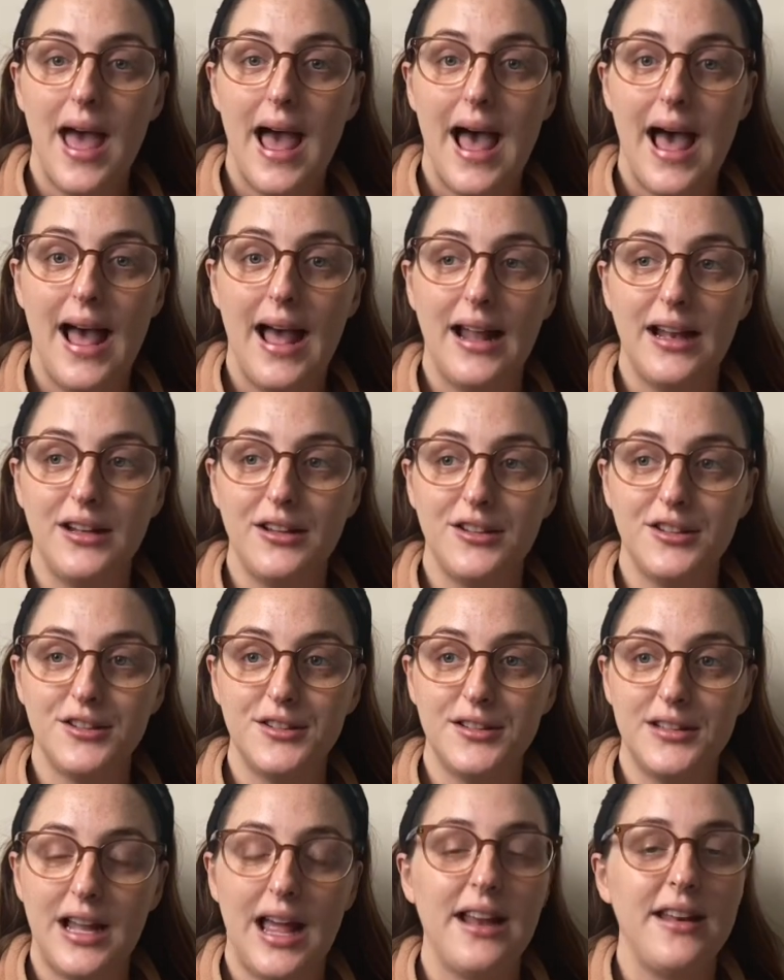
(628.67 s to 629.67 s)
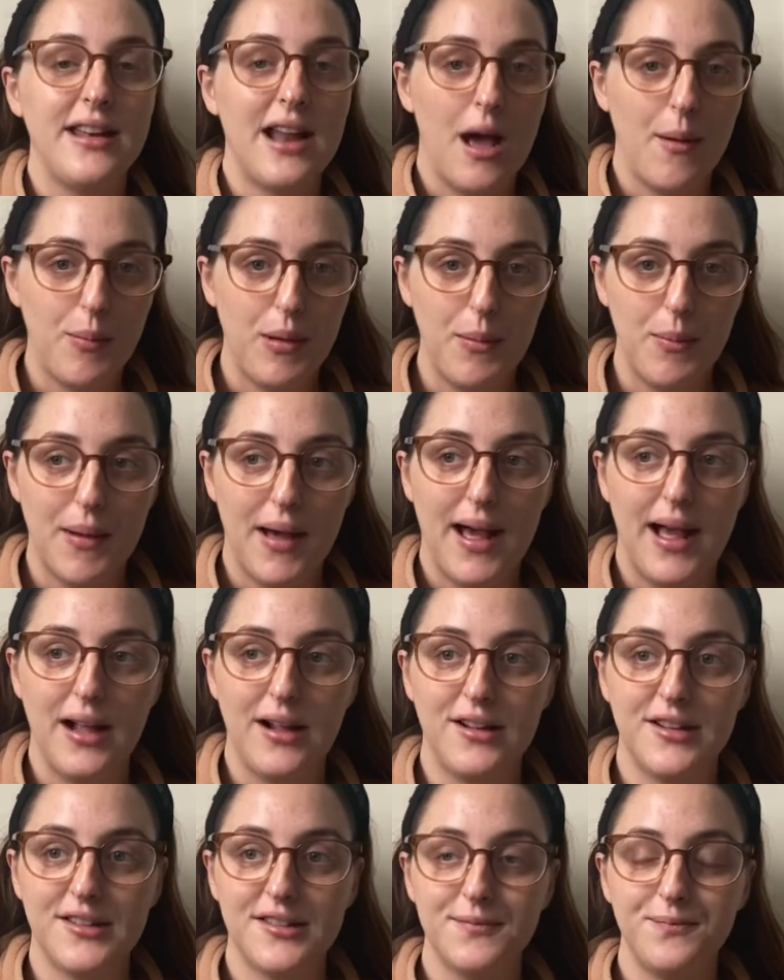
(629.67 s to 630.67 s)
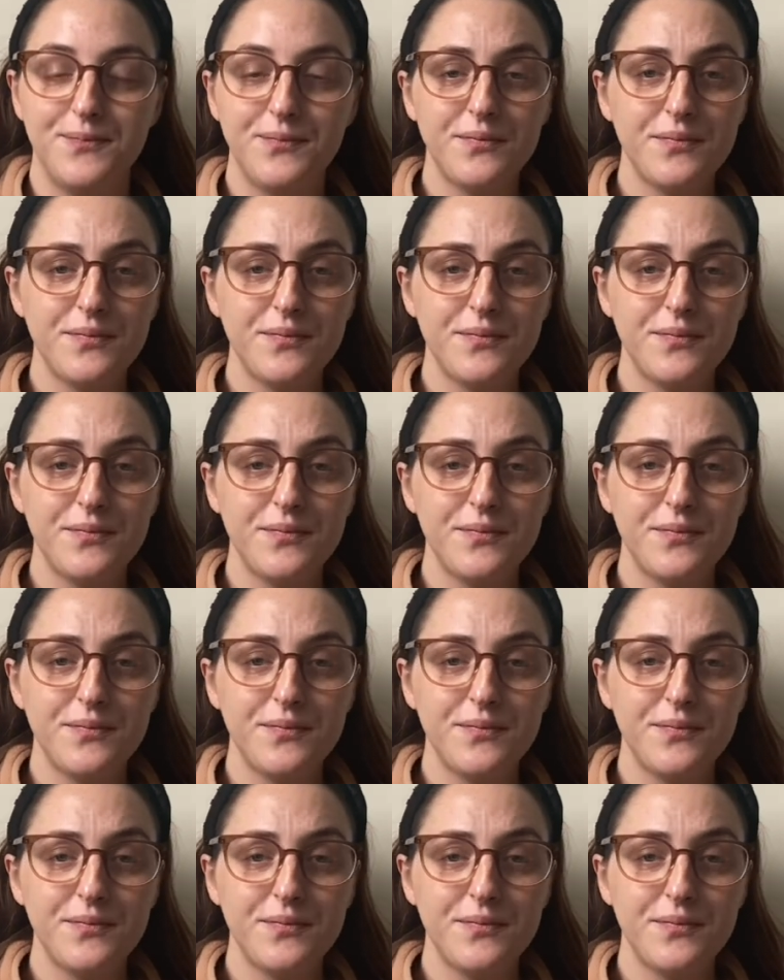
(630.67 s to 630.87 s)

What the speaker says: and like nappy bags.